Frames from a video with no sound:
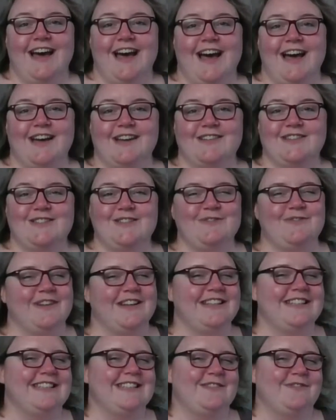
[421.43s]
Do you
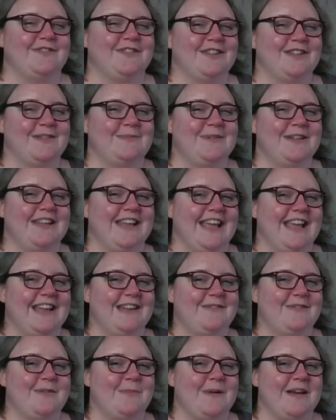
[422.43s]
find it different
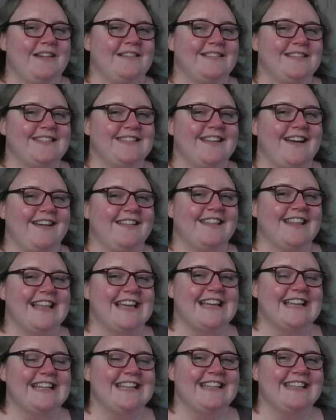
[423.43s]
communicating with parents
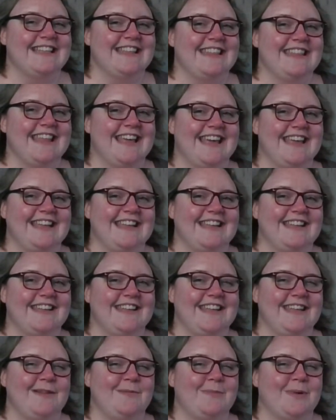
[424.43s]
online than
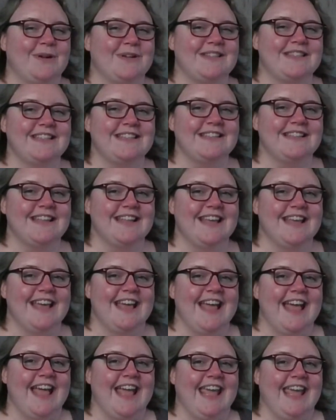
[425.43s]
in person?
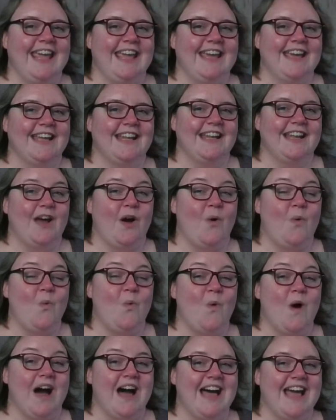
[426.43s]
And
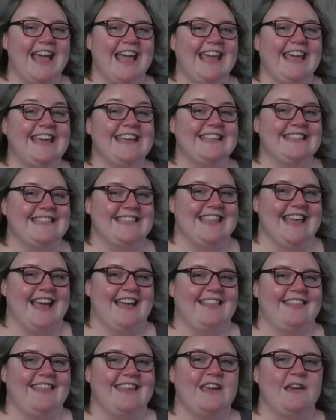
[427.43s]
why is
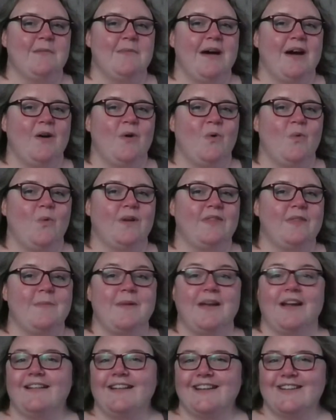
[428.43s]
that? Think about what the
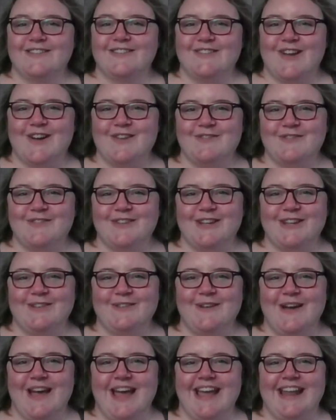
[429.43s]
barriers are for
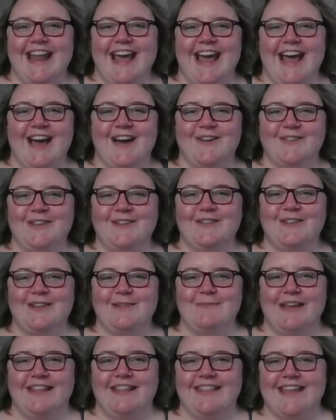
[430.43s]
you and how you
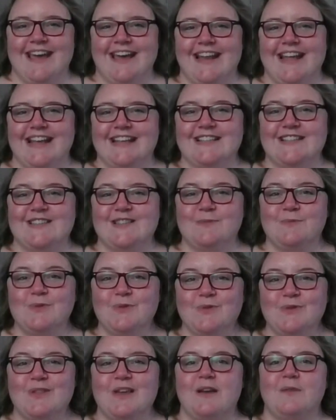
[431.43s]
can make that as
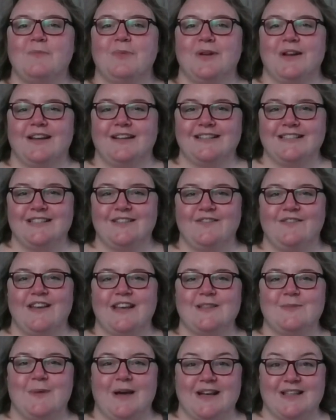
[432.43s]
smooth and productive
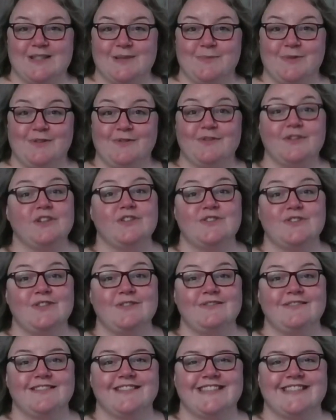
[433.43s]
as possible for your
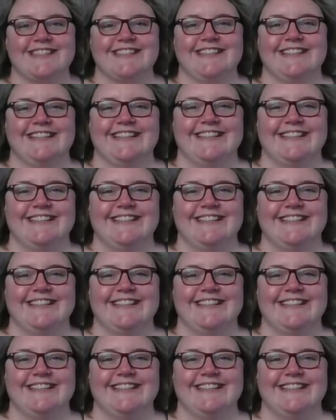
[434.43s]
students.